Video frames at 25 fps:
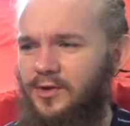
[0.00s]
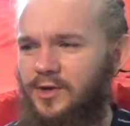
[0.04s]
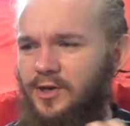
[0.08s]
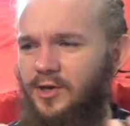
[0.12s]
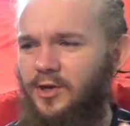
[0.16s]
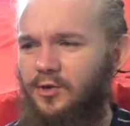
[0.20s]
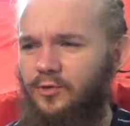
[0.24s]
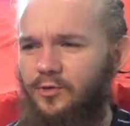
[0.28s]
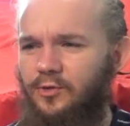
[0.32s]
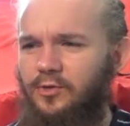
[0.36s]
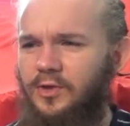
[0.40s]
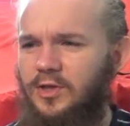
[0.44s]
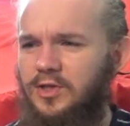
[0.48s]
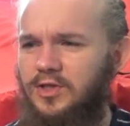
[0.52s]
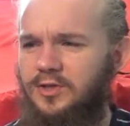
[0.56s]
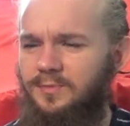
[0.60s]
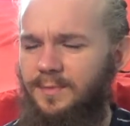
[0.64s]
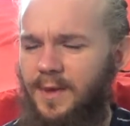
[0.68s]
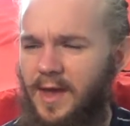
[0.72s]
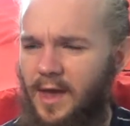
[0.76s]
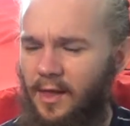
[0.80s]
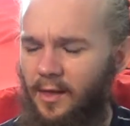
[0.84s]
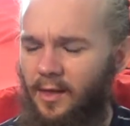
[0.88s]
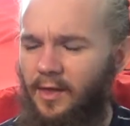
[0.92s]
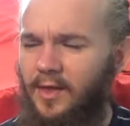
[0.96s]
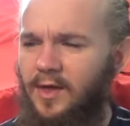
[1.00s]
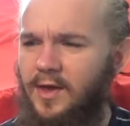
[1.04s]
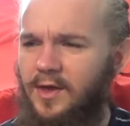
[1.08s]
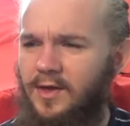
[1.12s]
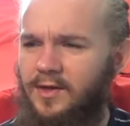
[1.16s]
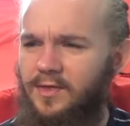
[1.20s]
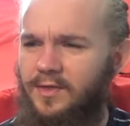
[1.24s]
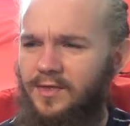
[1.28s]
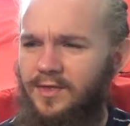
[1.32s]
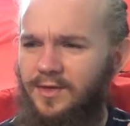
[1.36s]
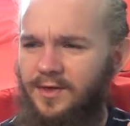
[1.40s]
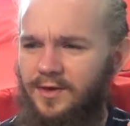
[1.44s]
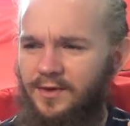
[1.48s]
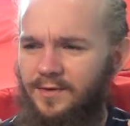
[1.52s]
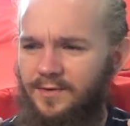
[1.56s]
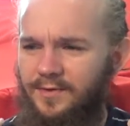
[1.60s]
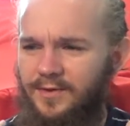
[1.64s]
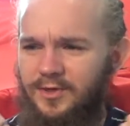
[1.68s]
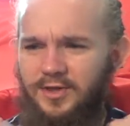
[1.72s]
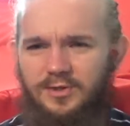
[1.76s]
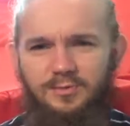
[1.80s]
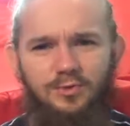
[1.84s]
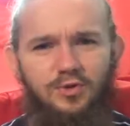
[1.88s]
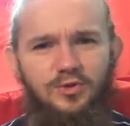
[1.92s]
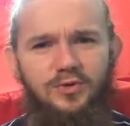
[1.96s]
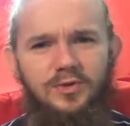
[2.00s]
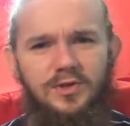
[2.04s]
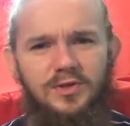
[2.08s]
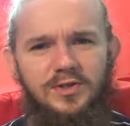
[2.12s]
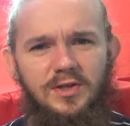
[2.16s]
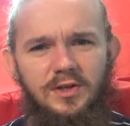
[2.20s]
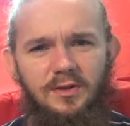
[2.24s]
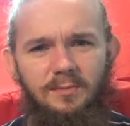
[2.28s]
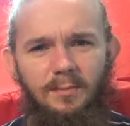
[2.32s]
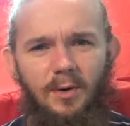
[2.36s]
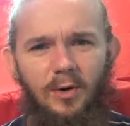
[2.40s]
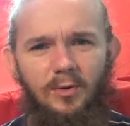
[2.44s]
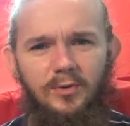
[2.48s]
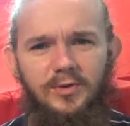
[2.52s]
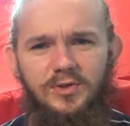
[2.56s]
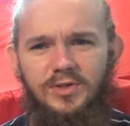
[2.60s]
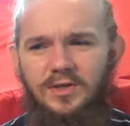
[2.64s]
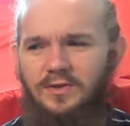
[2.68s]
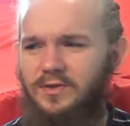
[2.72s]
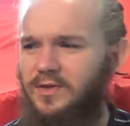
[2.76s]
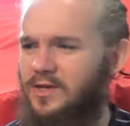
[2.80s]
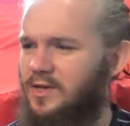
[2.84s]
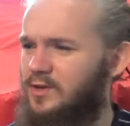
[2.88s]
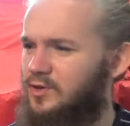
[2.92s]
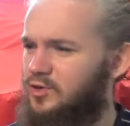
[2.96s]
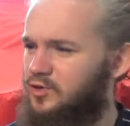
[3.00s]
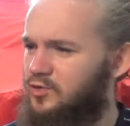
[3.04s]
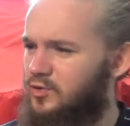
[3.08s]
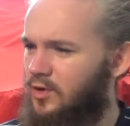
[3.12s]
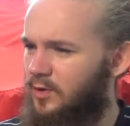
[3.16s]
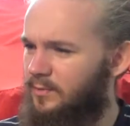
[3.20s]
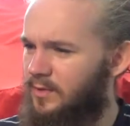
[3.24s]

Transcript: You can really smell the smoothness of the malts in there too.